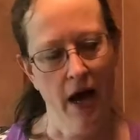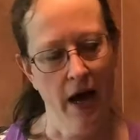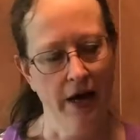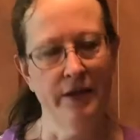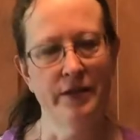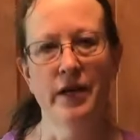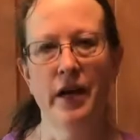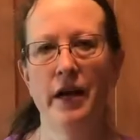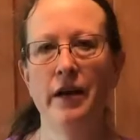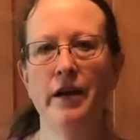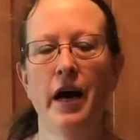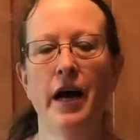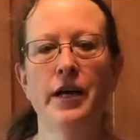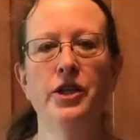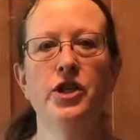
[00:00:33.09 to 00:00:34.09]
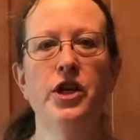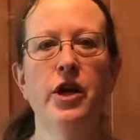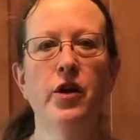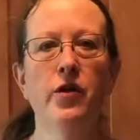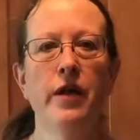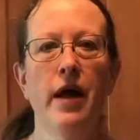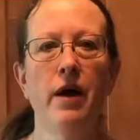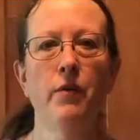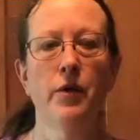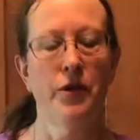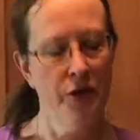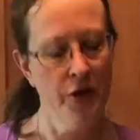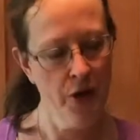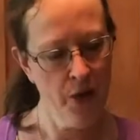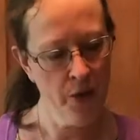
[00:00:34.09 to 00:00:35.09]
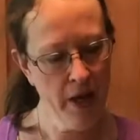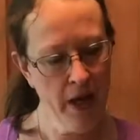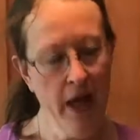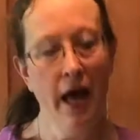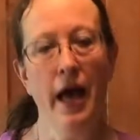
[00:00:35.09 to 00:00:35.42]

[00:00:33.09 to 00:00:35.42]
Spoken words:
I decided I'd share that with you.